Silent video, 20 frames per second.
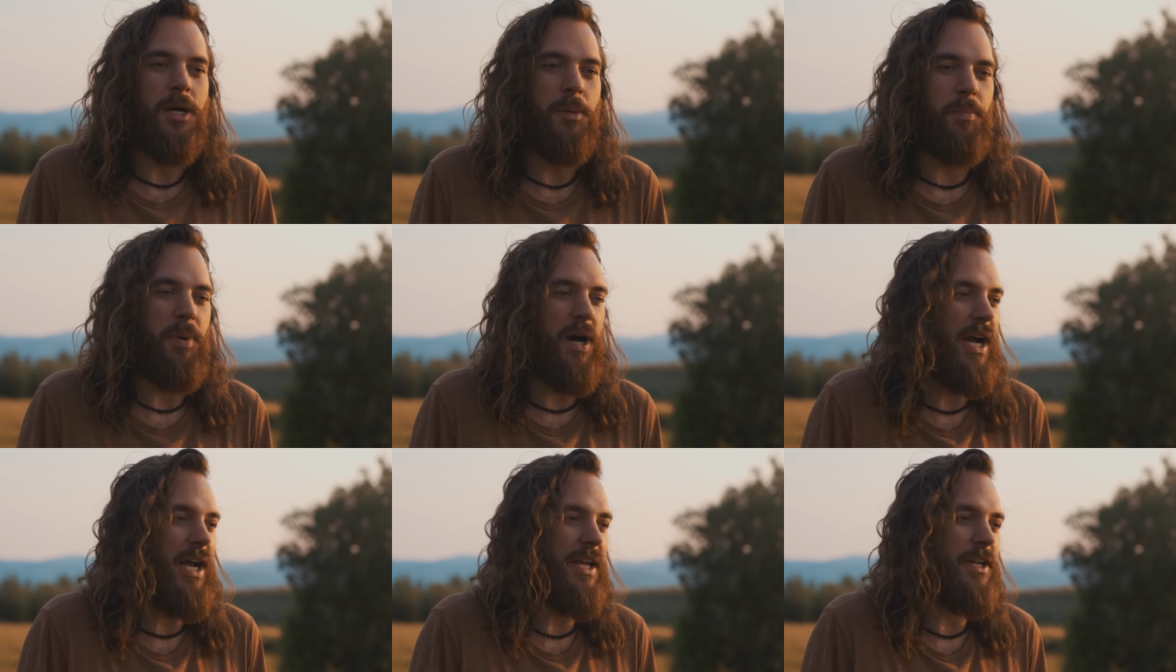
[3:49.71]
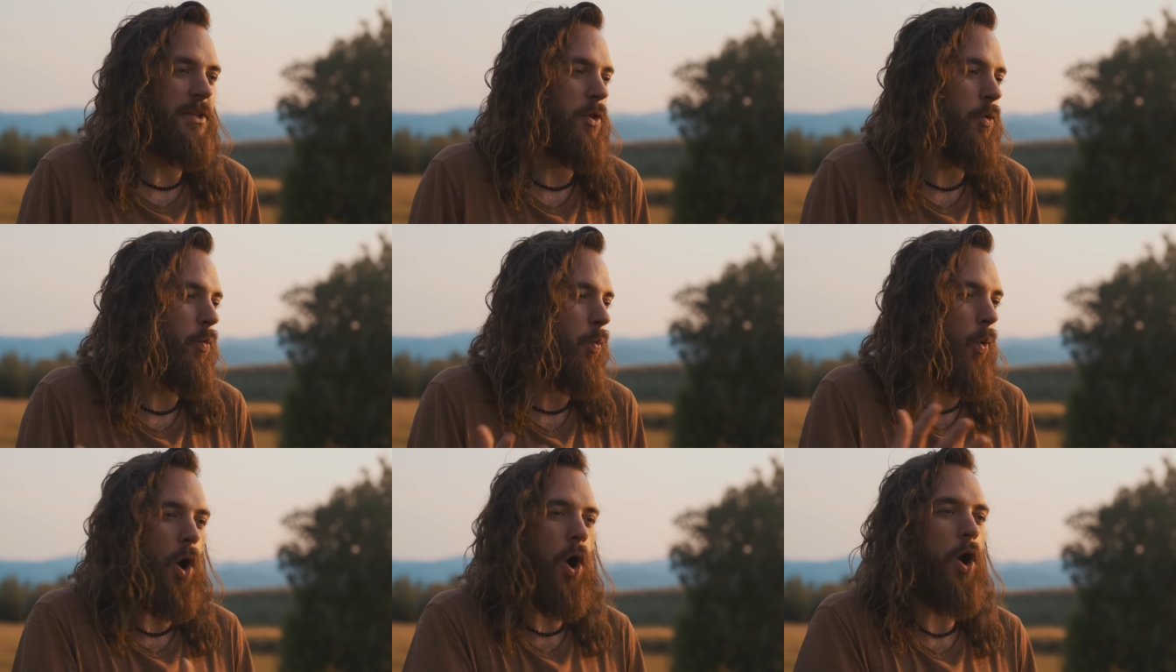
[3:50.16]
behind the
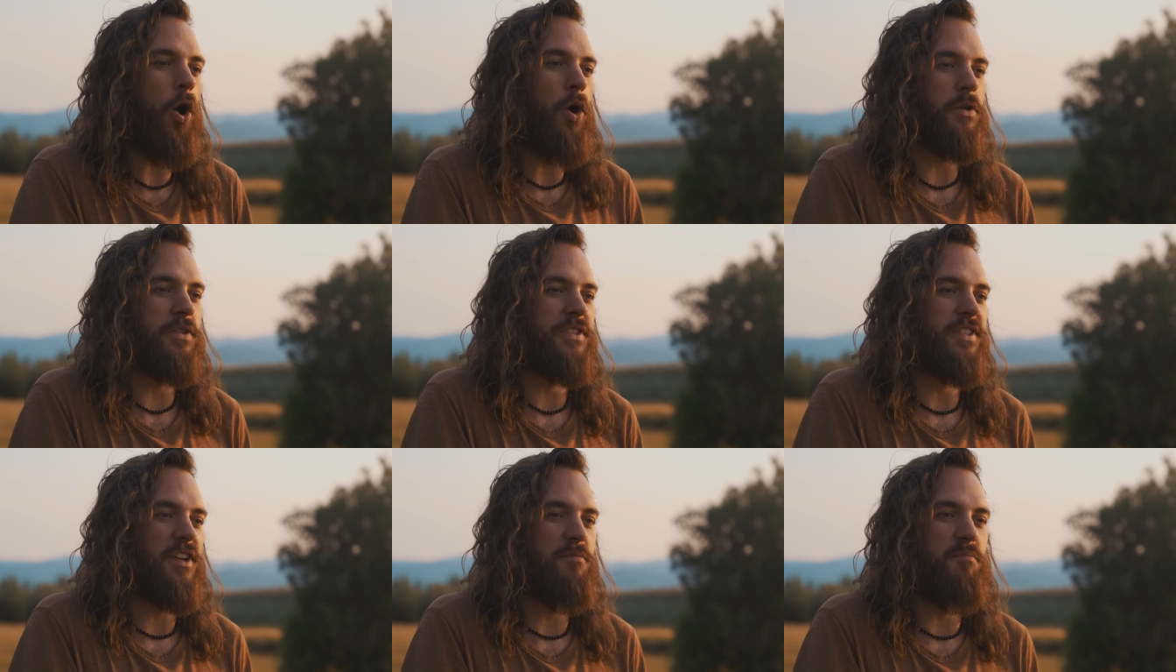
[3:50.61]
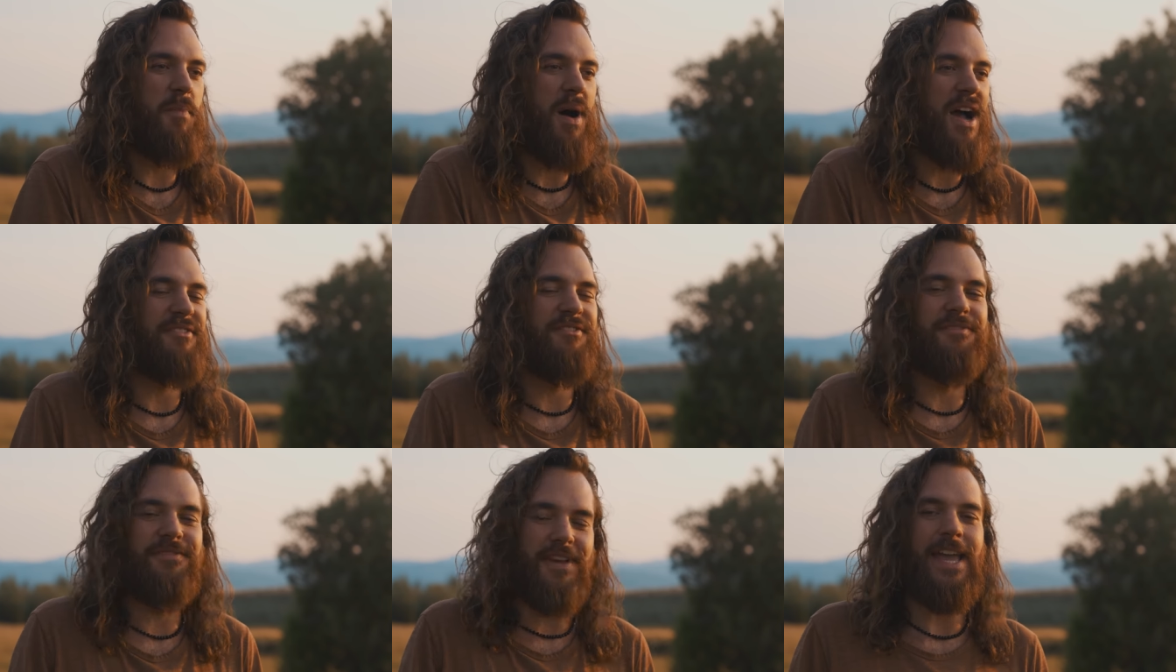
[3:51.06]
walls of
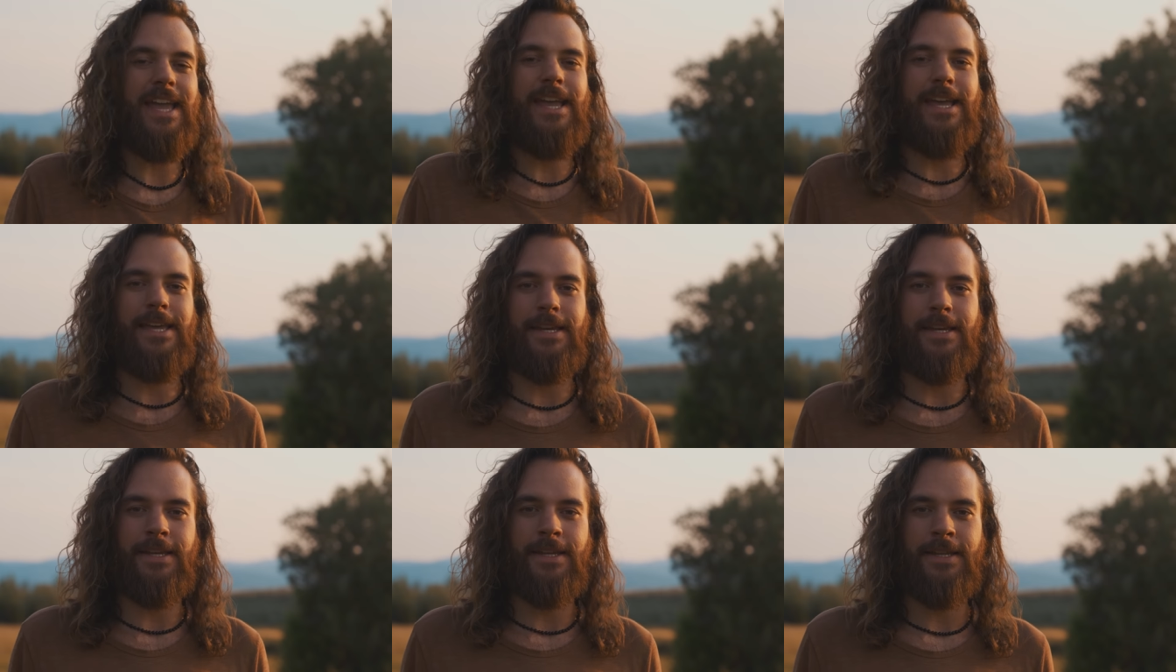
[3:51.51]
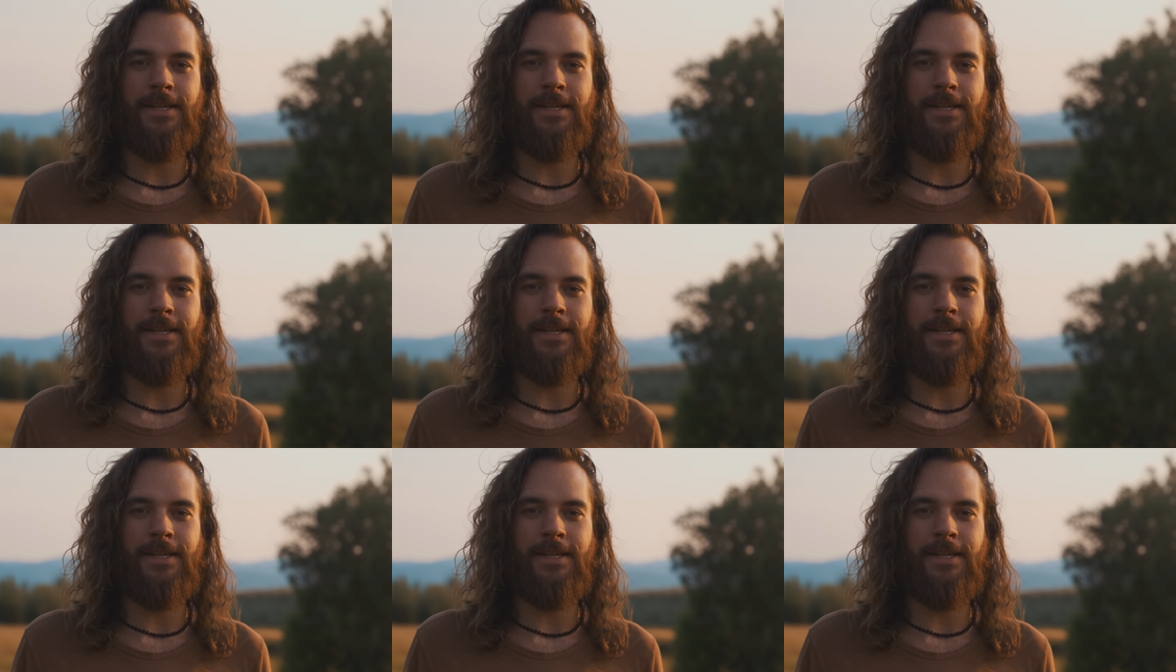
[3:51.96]
my van.